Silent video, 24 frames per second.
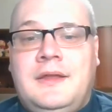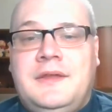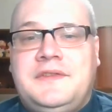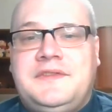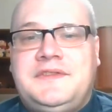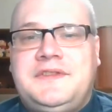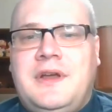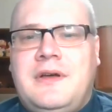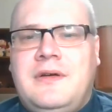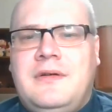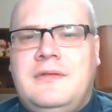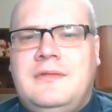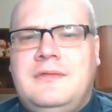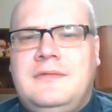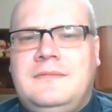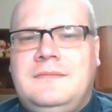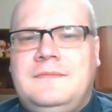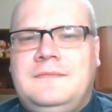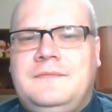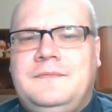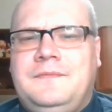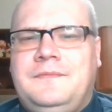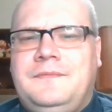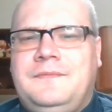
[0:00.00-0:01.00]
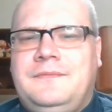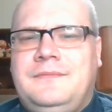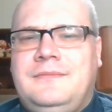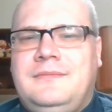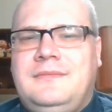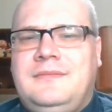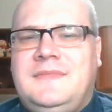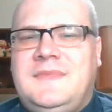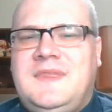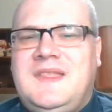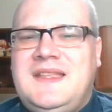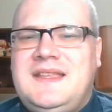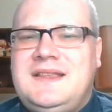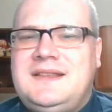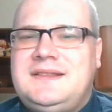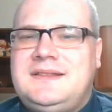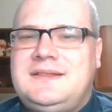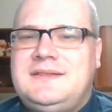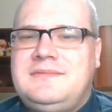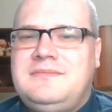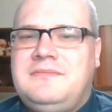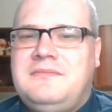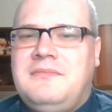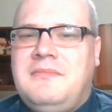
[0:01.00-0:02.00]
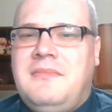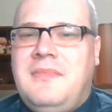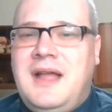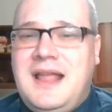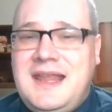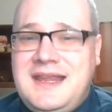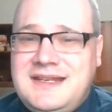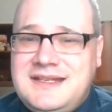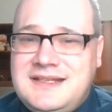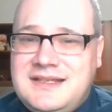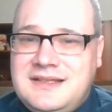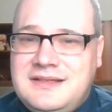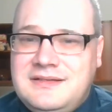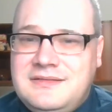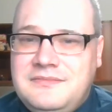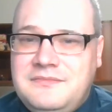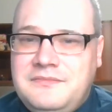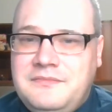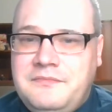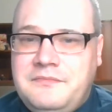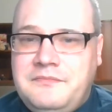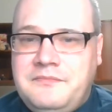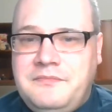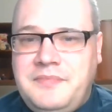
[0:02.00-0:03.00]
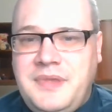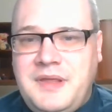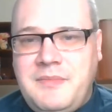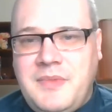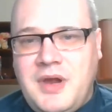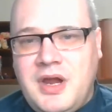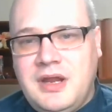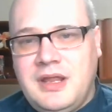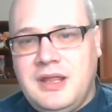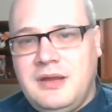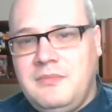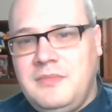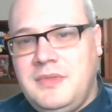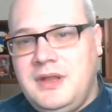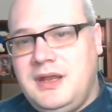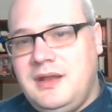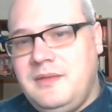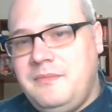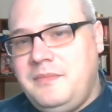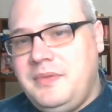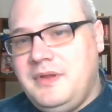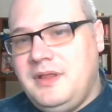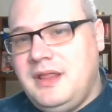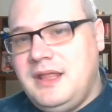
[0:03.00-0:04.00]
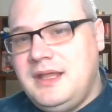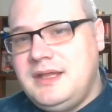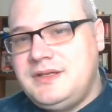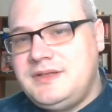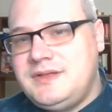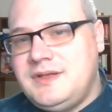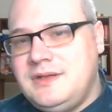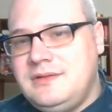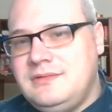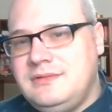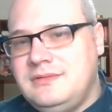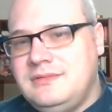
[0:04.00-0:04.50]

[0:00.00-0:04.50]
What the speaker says: So this might be market manipulation,